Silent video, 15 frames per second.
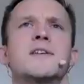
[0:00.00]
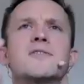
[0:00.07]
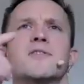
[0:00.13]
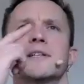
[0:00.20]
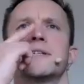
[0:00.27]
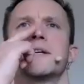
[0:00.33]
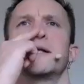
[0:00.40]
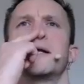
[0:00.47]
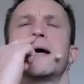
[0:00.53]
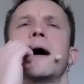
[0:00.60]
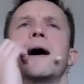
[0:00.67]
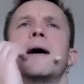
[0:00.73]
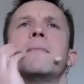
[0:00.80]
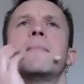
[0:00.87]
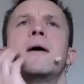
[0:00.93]
interesting.
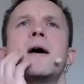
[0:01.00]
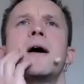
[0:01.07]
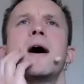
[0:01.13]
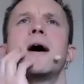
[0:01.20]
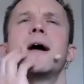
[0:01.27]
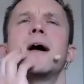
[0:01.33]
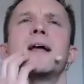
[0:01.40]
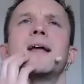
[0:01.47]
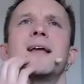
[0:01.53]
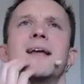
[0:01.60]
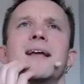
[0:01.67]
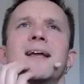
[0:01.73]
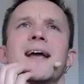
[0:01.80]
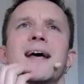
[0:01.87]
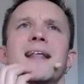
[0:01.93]
Yeah.
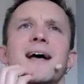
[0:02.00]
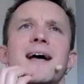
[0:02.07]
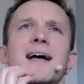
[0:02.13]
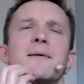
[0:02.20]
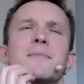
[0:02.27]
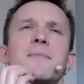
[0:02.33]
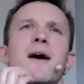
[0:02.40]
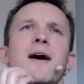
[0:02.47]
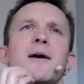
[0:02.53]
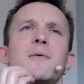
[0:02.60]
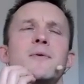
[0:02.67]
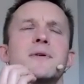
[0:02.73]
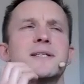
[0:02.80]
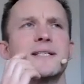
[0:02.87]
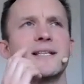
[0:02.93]
Yeah, that I
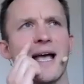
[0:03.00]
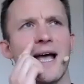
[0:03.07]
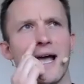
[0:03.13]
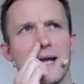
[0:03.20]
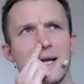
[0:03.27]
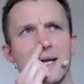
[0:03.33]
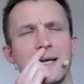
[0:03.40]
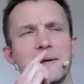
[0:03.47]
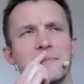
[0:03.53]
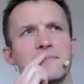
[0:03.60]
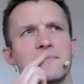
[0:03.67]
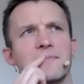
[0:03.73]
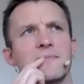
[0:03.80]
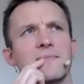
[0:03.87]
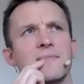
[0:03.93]
would say
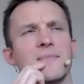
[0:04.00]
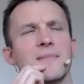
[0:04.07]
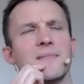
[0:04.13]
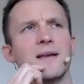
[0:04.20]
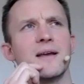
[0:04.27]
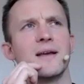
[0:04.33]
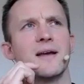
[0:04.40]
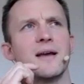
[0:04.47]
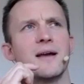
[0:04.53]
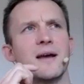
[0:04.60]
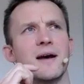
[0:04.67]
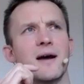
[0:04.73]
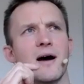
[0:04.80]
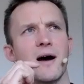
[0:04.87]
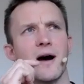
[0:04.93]

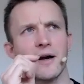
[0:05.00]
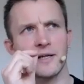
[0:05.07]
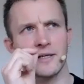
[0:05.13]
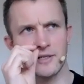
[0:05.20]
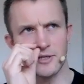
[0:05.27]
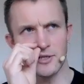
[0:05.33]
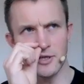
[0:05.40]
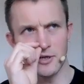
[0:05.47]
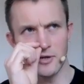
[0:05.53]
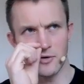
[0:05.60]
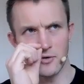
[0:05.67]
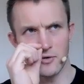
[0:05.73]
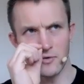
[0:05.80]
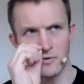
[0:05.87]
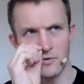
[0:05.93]
I
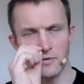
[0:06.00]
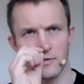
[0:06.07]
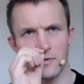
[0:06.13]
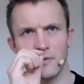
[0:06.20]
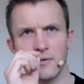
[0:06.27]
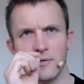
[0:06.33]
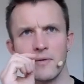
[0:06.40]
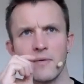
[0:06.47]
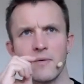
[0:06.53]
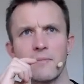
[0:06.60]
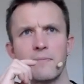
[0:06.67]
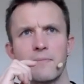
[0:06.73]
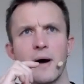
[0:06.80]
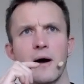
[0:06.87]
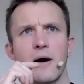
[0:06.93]
do,
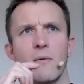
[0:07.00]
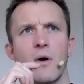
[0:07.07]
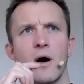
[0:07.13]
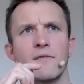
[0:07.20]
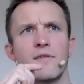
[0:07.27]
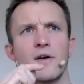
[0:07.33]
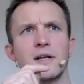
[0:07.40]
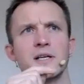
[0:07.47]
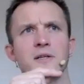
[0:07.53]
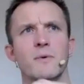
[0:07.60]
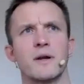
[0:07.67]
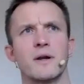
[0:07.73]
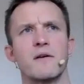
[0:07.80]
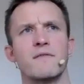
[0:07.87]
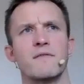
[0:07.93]
but what I find is
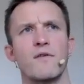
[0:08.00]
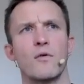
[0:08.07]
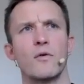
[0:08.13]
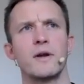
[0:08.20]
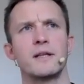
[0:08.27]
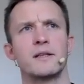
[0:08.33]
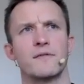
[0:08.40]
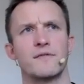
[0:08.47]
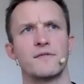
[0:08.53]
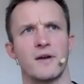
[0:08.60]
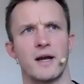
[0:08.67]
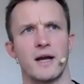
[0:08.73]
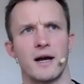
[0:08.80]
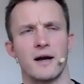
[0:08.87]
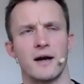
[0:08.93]
when I avoid the
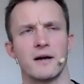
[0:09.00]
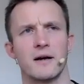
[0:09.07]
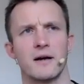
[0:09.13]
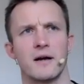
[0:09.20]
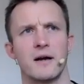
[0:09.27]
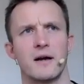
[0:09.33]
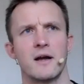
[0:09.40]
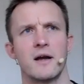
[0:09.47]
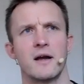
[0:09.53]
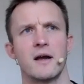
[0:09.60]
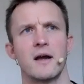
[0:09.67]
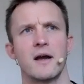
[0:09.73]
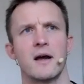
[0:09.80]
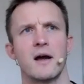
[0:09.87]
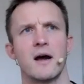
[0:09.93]
fear,
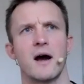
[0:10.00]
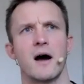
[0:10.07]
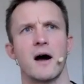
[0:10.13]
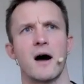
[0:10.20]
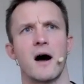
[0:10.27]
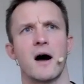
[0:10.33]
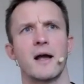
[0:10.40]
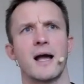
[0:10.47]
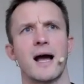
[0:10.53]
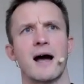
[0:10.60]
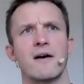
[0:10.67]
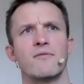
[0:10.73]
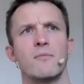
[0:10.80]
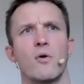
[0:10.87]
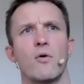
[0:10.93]
I
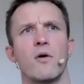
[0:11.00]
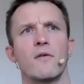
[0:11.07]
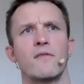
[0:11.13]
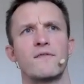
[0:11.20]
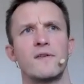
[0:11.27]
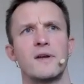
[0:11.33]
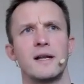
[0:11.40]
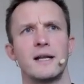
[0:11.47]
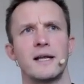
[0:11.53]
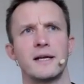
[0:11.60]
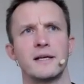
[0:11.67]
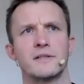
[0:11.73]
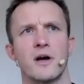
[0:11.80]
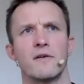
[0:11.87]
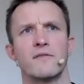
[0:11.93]
have more
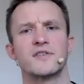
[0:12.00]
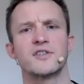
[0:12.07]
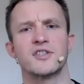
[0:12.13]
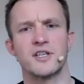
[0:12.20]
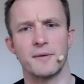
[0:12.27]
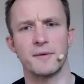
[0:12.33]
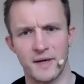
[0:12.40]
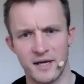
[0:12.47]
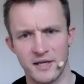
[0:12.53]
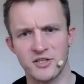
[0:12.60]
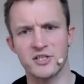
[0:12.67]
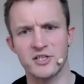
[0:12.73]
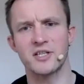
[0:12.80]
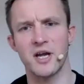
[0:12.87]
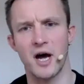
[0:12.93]
feelings of being
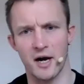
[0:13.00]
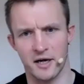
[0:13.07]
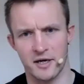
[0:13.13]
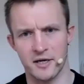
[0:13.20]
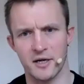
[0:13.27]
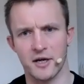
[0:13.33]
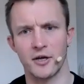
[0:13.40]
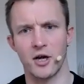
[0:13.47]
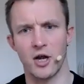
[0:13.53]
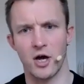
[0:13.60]
stuck and